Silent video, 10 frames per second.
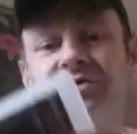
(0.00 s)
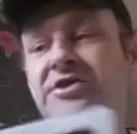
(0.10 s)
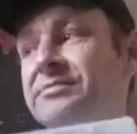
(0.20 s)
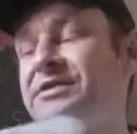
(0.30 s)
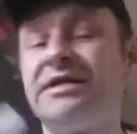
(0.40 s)

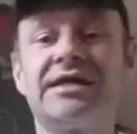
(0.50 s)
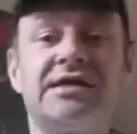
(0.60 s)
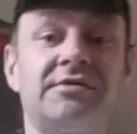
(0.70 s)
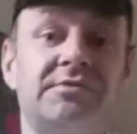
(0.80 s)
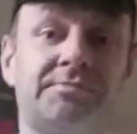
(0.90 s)
Something I need
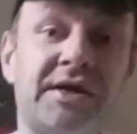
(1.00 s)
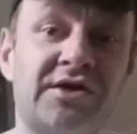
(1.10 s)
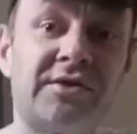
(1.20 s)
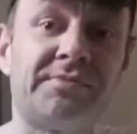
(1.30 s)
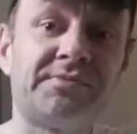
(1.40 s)
to
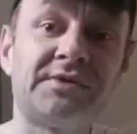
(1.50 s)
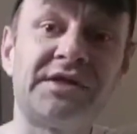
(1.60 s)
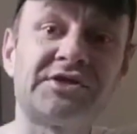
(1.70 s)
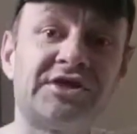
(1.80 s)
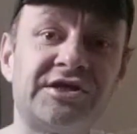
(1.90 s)
pick up
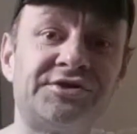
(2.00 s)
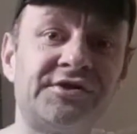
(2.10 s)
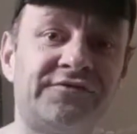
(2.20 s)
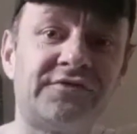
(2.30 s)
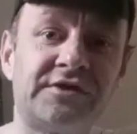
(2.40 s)
an
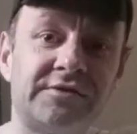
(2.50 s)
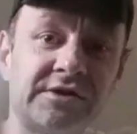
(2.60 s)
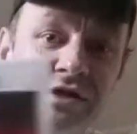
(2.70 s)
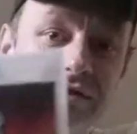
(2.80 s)
accessory for it.